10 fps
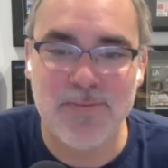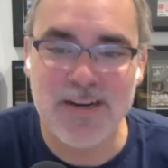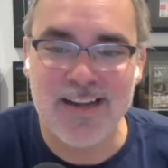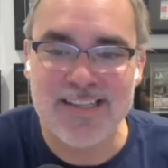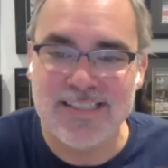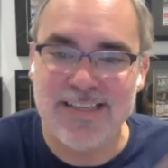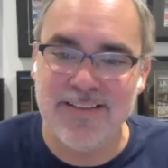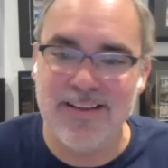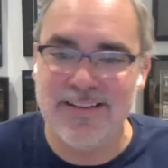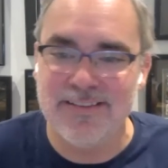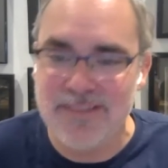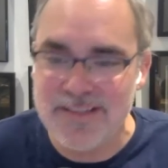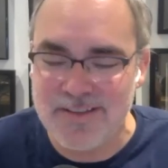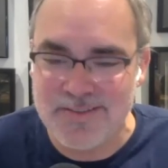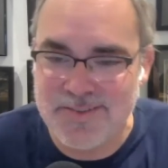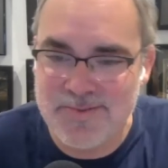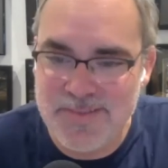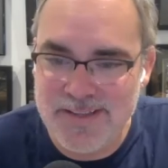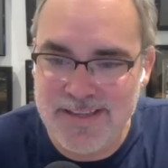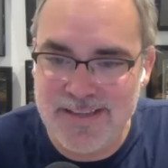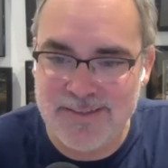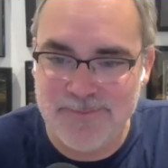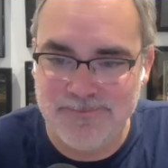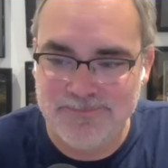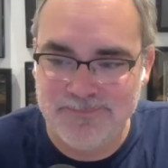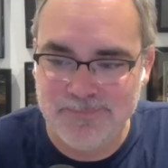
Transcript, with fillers: But honestly, like, it's also the, um,